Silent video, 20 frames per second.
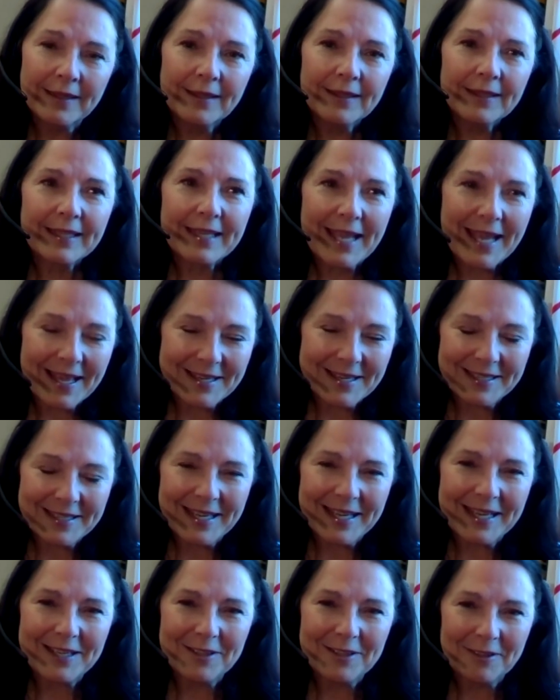
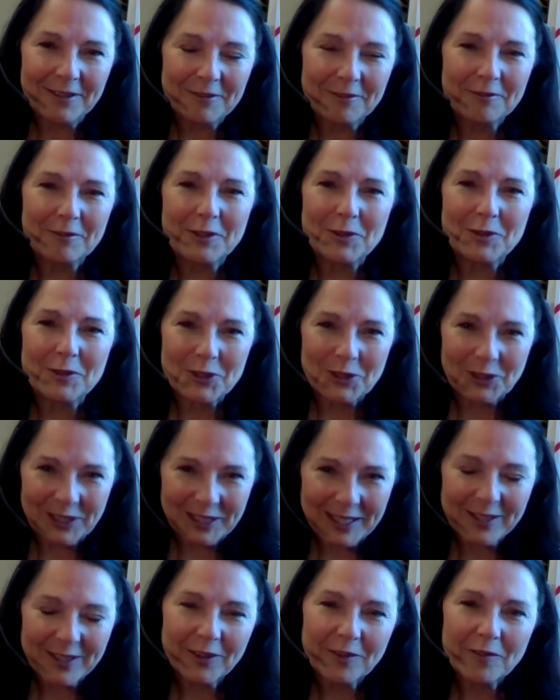candidate, future
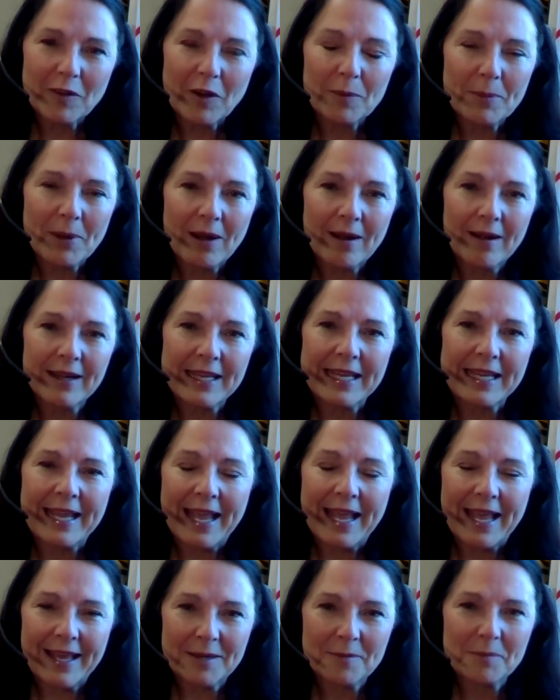leader of our party,
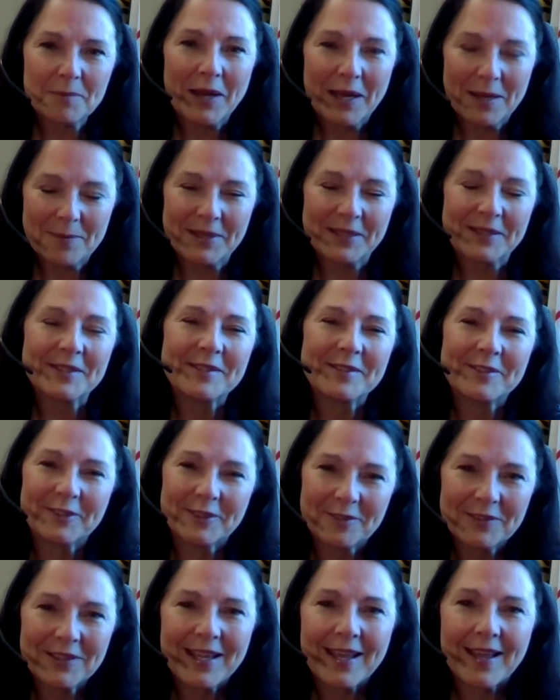and Prime Minister
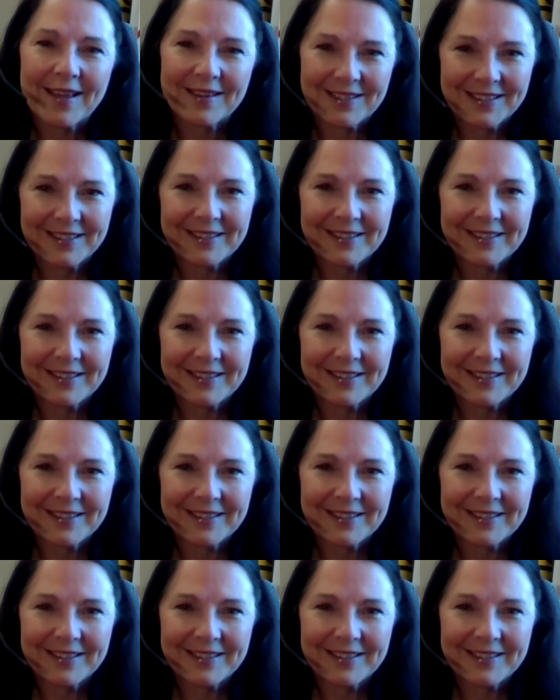of Canada.